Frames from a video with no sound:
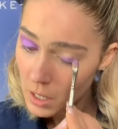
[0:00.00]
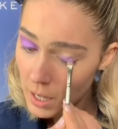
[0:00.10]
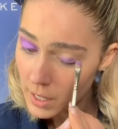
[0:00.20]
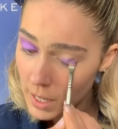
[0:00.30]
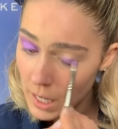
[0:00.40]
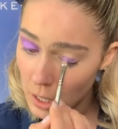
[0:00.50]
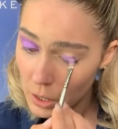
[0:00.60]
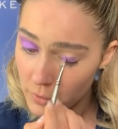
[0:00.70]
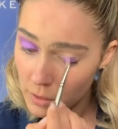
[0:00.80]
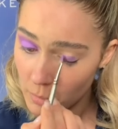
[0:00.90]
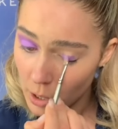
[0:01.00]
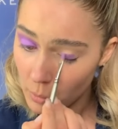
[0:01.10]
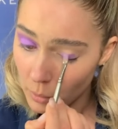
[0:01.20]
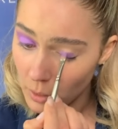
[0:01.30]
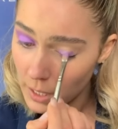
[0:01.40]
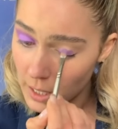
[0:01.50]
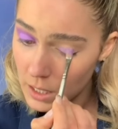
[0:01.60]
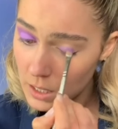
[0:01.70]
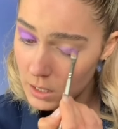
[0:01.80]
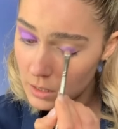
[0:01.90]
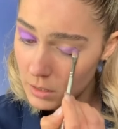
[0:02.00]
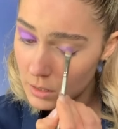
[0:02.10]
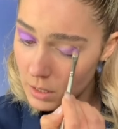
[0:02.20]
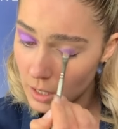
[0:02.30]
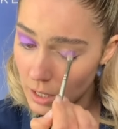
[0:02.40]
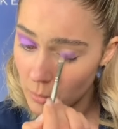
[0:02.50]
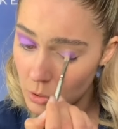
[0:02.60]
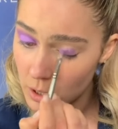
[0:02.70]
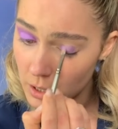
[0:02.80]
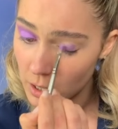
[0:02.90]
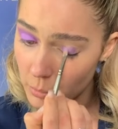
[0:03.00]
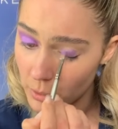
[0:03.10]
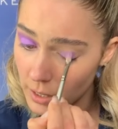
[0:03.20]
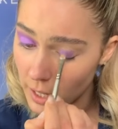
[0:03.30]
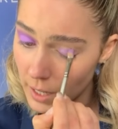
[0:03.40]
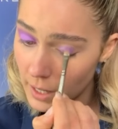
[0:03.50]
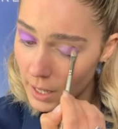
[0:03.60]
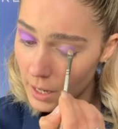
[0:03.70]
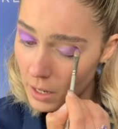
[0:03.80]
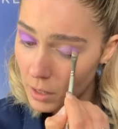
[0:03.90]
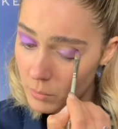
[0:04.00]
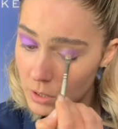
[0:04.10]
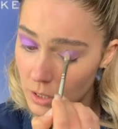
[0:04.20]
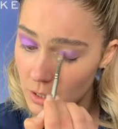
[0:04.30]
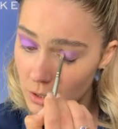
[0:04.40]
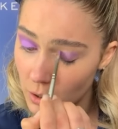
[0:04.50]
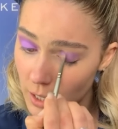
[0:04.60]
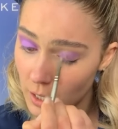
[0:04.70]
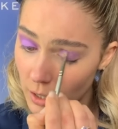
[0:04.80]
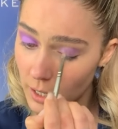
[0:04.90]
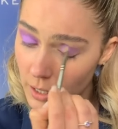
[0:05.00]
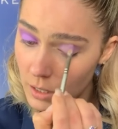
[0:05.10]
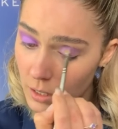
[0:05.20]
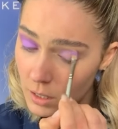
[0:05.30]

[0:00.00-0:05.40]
again over the mobile lids, and I'm just going to bring that again up to the socket line.